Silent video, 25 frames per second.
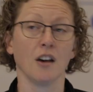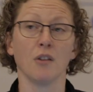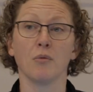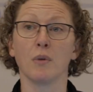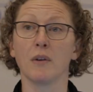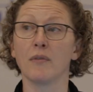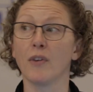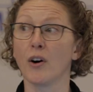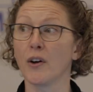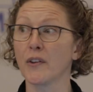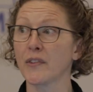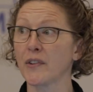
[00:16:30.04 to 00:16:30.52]

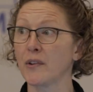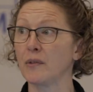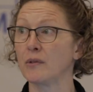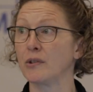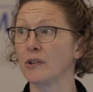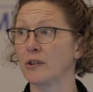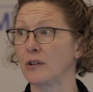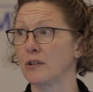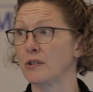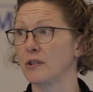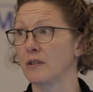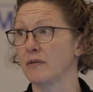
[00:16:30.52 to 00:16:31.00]
We've also
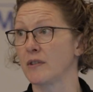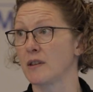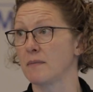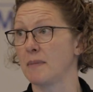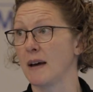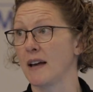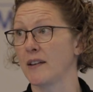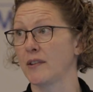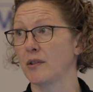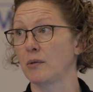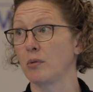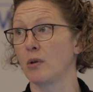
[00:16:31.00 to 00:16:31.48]
learned over the
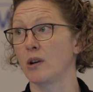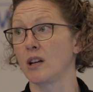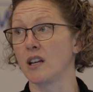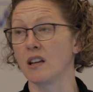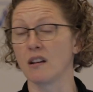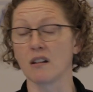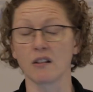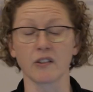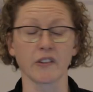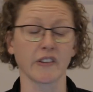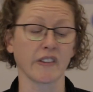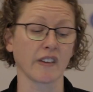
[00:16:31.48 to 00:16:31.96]
past 20
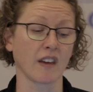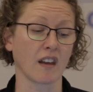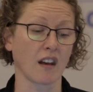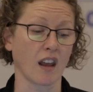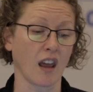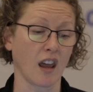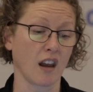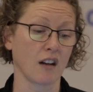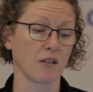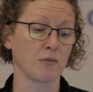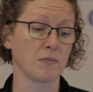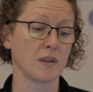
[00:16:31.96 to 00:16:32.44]
years
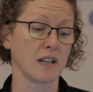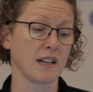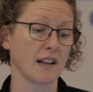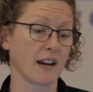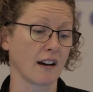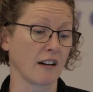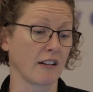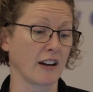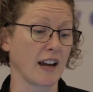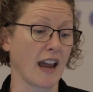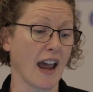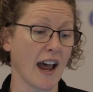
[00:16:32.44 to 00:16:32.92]
that
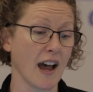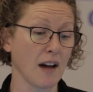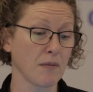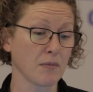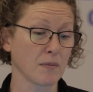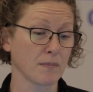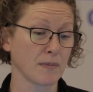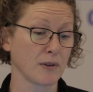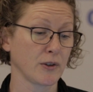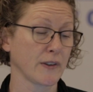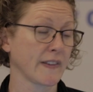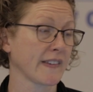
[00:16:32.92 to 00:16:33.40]
intermediary
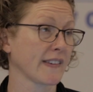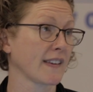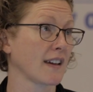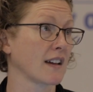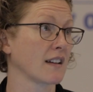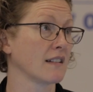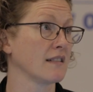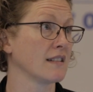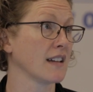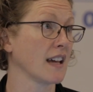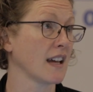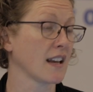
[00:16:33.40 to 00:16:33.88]
outputs
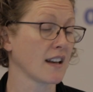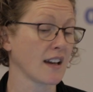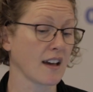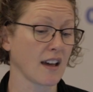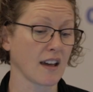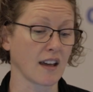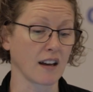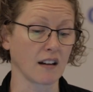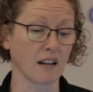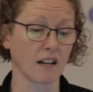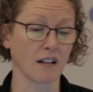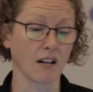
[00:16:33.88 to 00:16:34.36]
like data
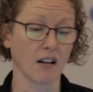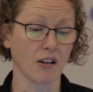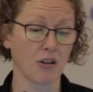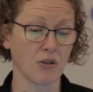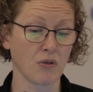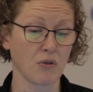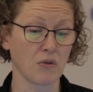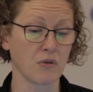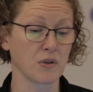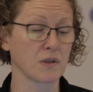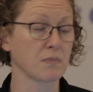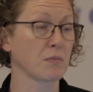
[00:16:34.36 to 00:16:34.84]
and
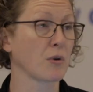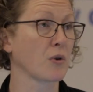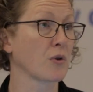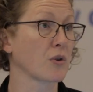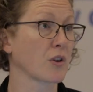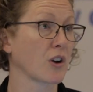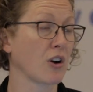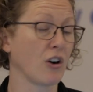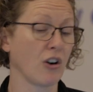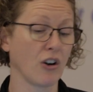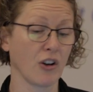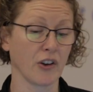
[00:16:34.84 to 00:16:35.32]
code,
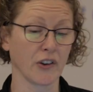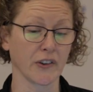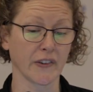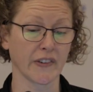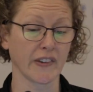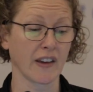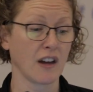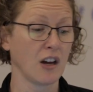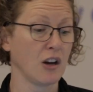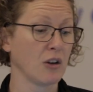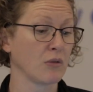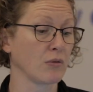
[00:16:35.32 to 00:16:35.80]

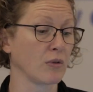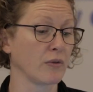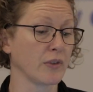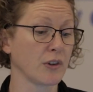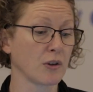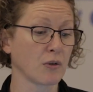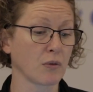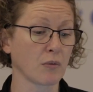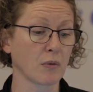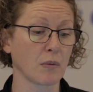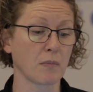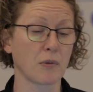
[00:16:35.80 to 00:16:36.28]
protocols,
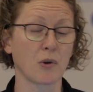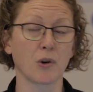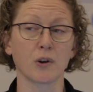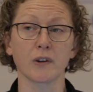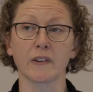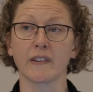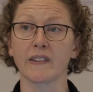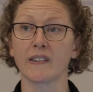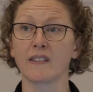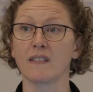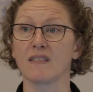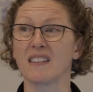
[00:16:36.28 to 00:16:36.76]
review
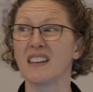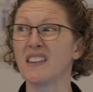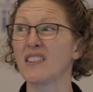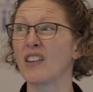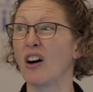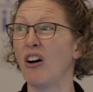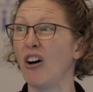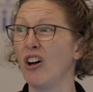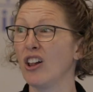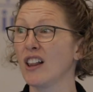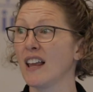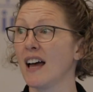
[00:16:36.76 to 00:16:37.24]
reports,
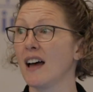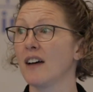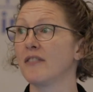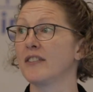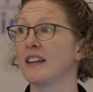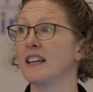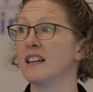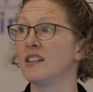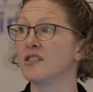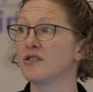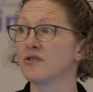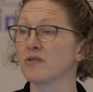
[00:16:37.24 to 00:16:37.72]
these all
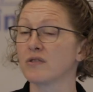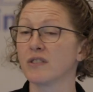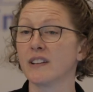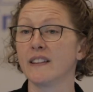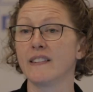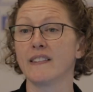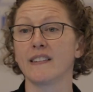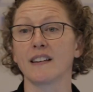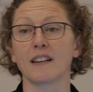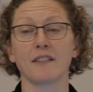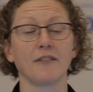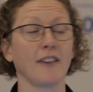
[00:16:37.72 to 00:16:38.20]
have
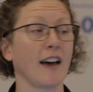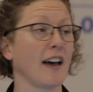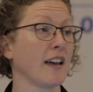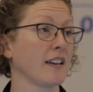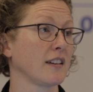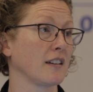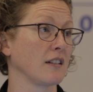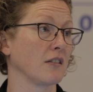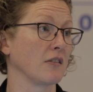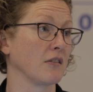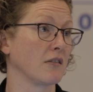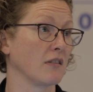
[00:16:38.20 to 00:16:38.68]
intrinsic
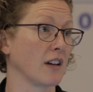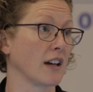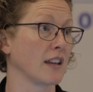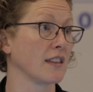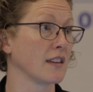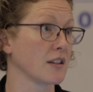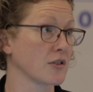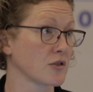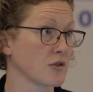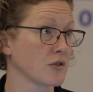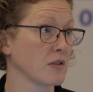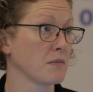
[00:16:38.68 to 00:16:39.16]
value
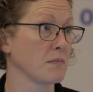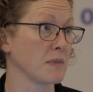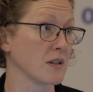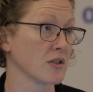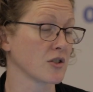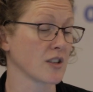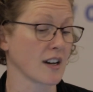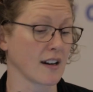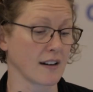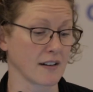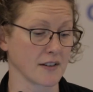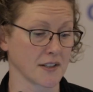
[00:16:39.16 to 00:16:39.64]
and they should be
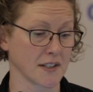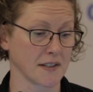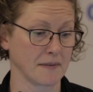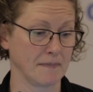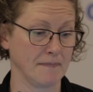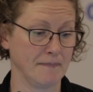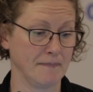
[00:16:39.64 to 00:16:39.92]
shared.